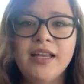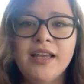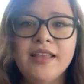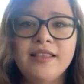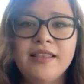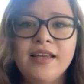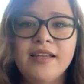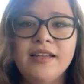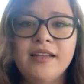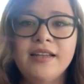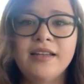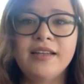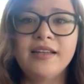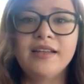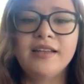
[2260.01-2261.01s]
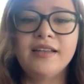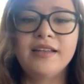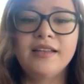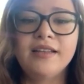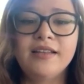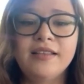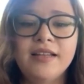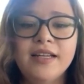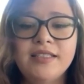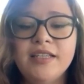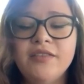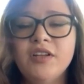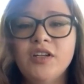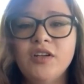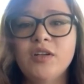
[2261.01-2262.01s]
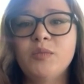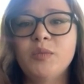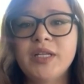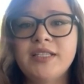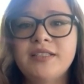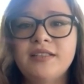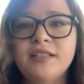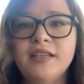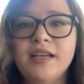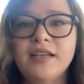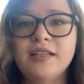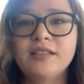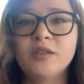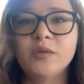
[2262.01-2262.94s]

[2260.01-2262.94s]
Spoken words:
and then that's even a good place to